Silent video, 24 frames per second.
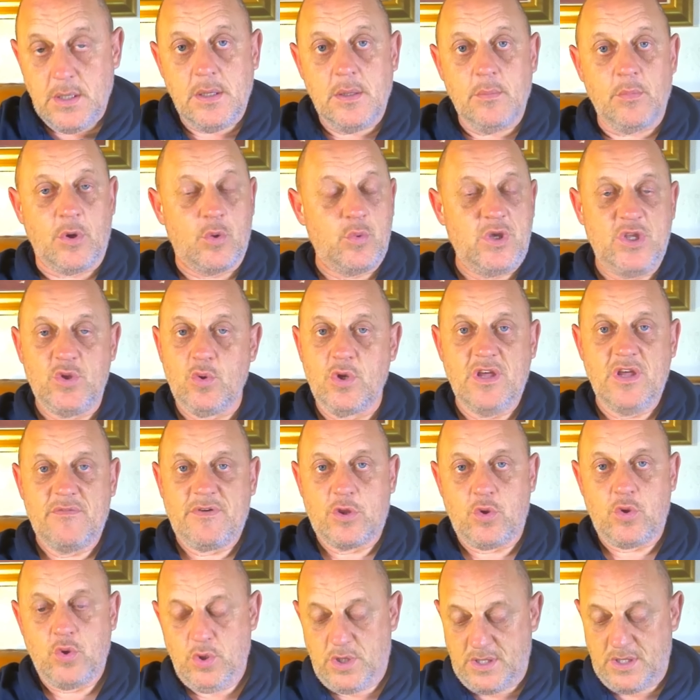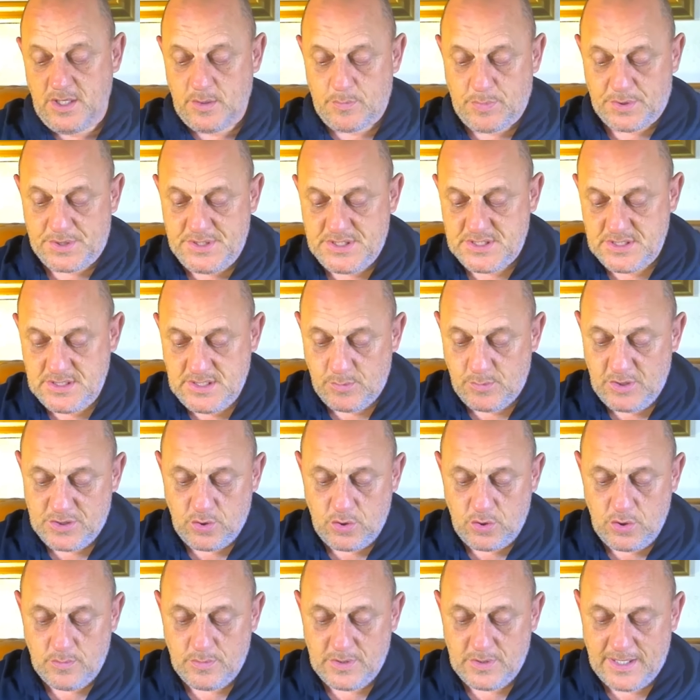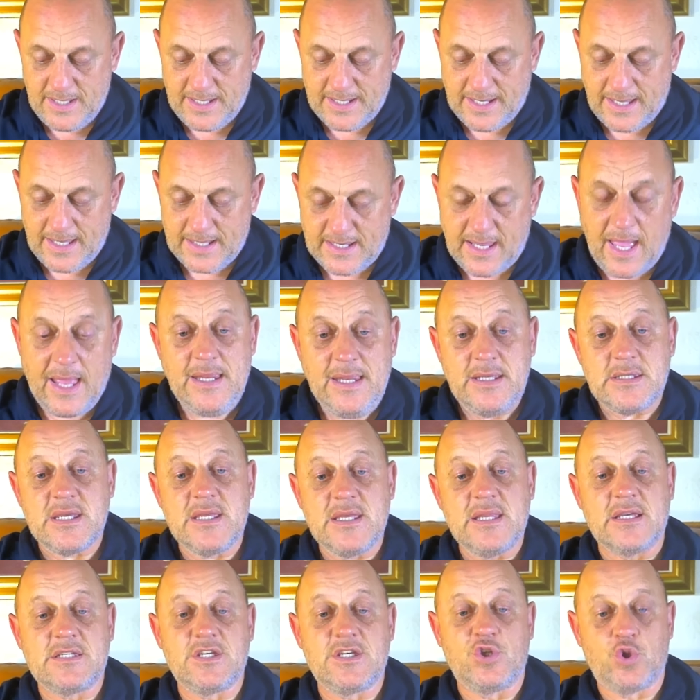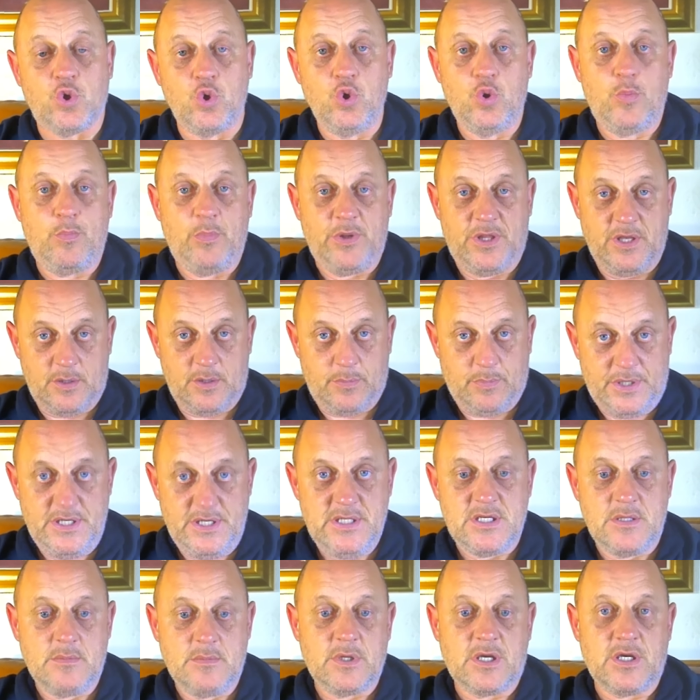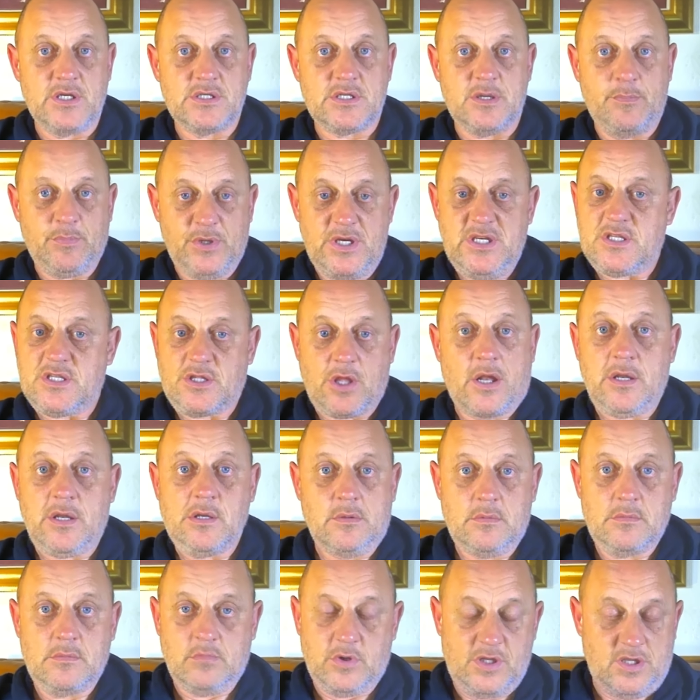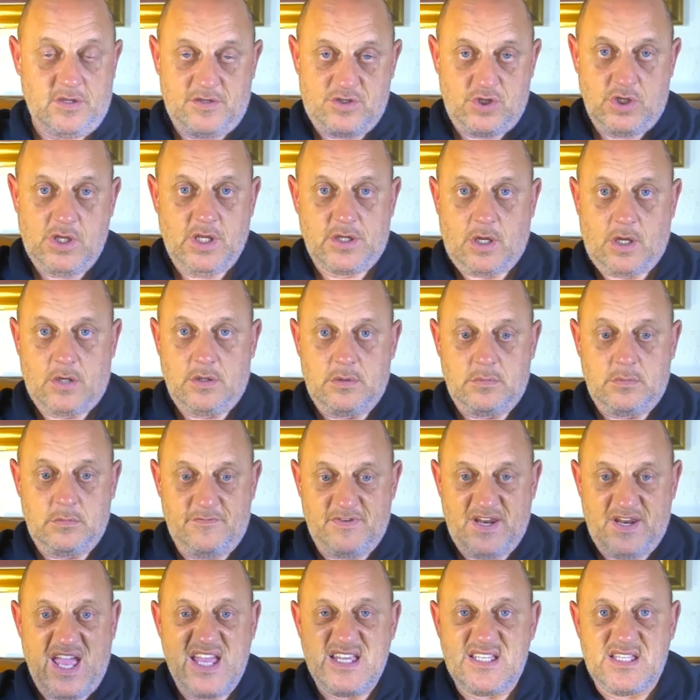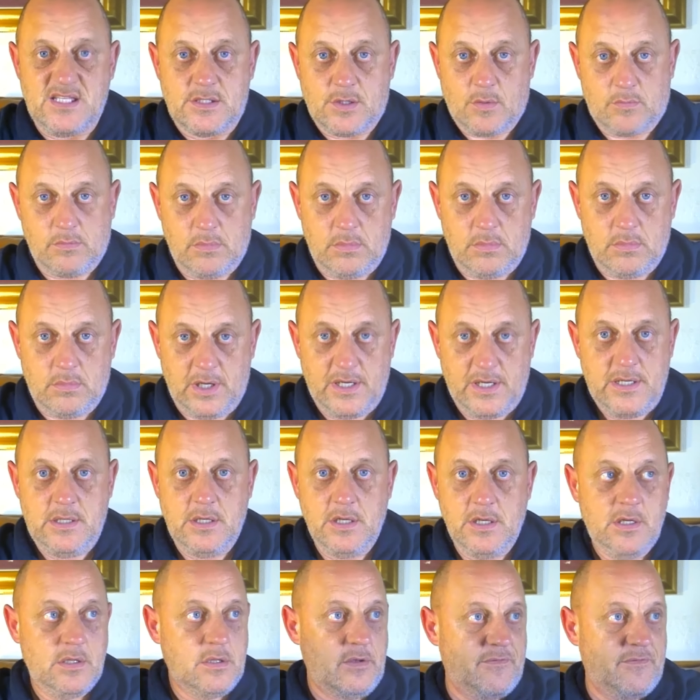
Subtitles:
But we don't have a two-tier policing. We do. I can't say this is two-tier policing, because the police done what they should have done. They've arrested them, right?